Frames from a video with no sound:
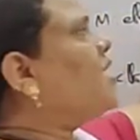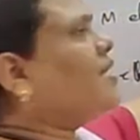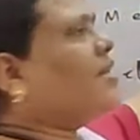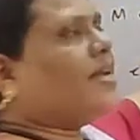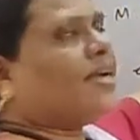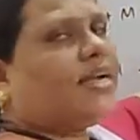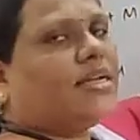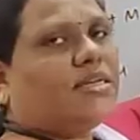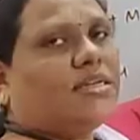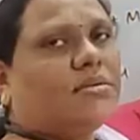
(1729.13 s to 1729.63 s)

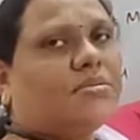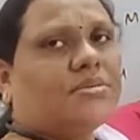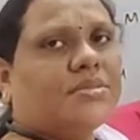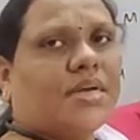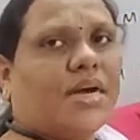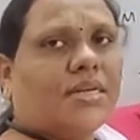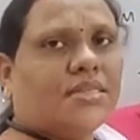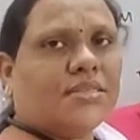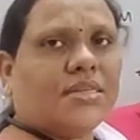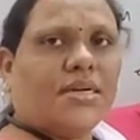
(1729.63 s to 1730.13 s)
negative
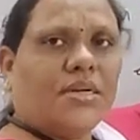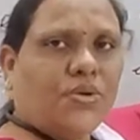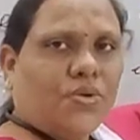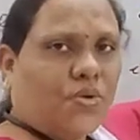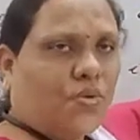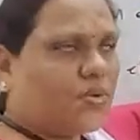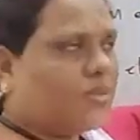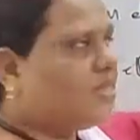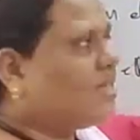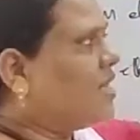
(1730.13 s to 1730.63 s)
charge. Then
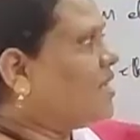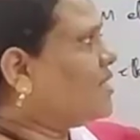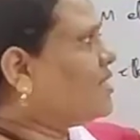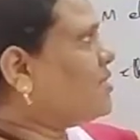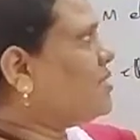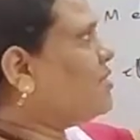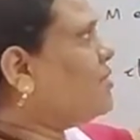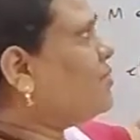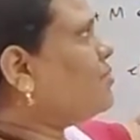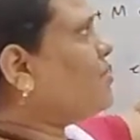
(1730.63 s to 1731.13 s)
no
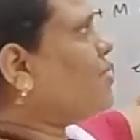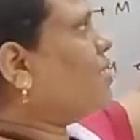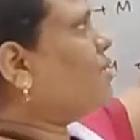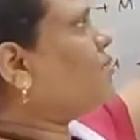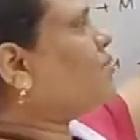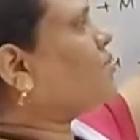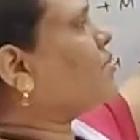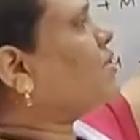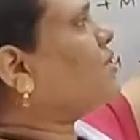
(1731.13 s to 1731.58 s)
charge. We have to